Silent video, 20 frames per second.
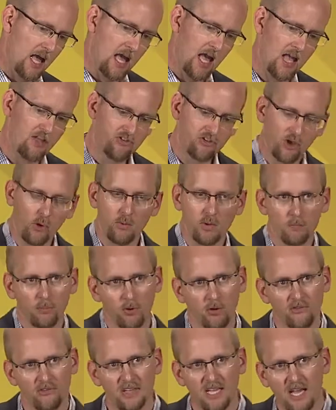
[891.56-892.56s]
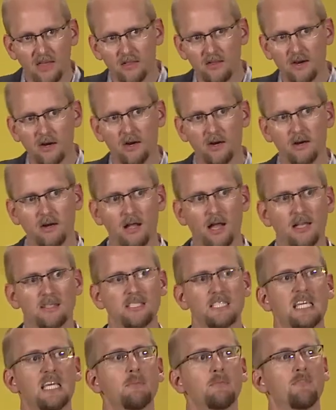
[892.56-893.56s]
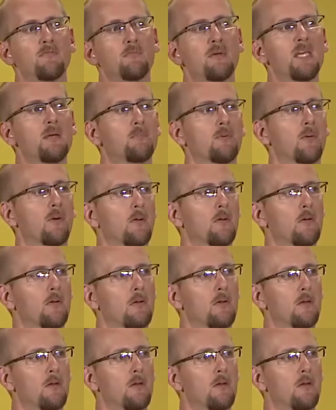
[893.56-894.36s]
And so we pulled together a team of people